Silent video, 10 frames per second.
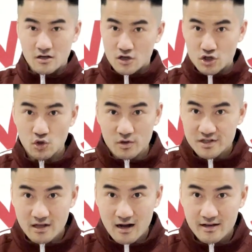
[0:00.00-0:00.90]
Short,
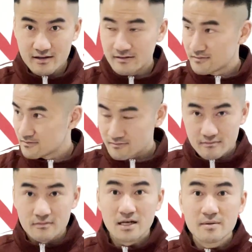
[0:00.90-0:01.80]
stocky,
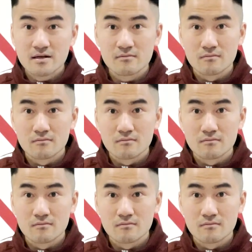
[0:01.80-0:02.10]
maybe